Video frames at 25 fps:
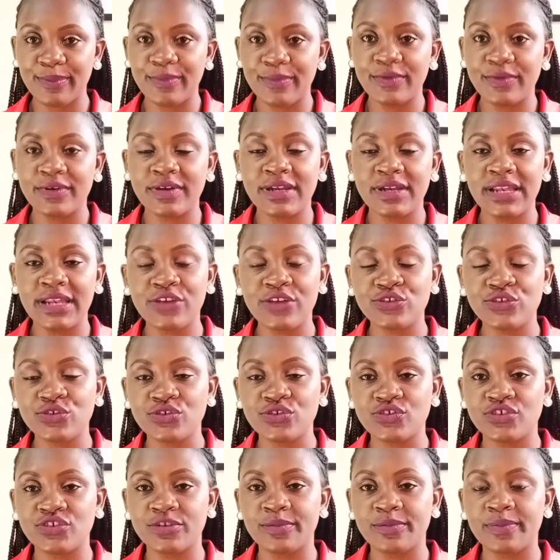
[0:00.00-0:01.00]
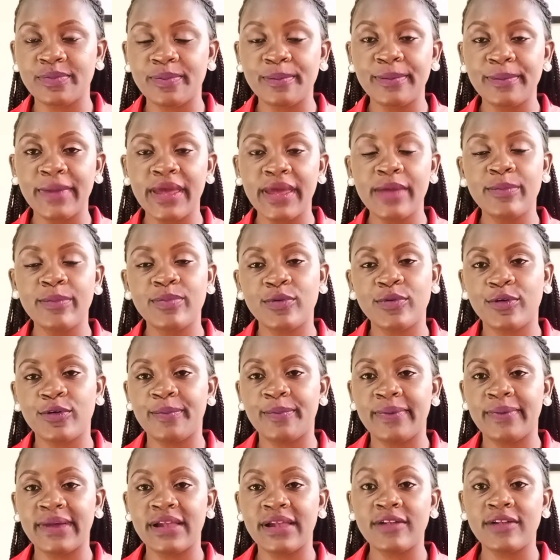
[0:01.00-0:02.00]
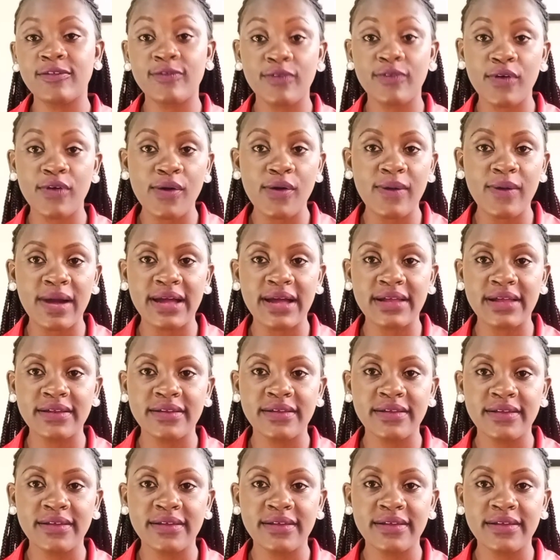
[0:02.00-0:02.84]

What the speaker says: relationship may propel forward?